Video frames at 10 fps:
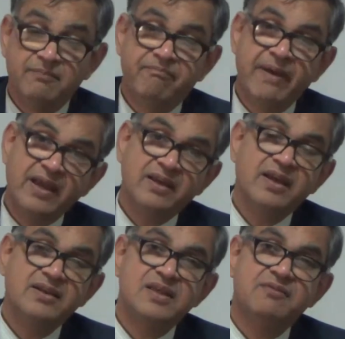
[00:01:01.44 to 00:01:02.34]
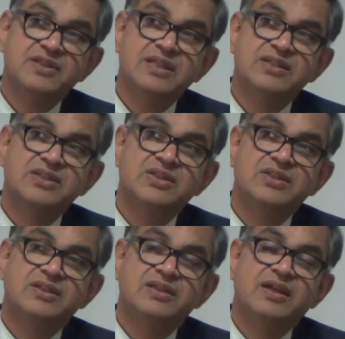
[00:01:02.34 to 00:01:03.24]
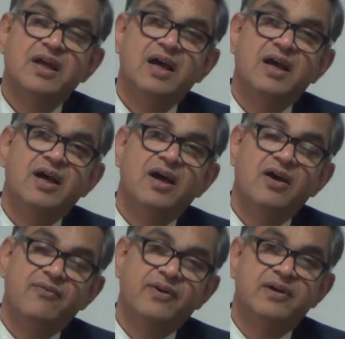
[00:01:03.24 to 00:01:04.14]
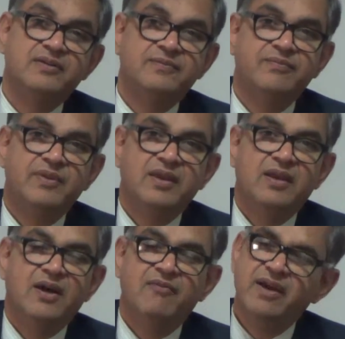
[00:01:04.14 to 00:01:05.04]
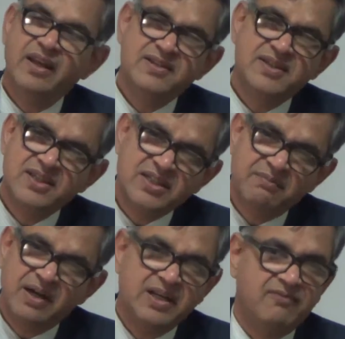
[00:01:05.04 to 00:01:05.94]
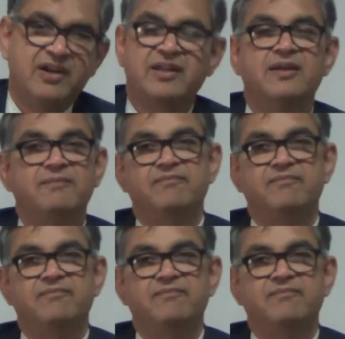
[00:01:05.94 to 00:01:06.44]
banking services offer a very systematic working.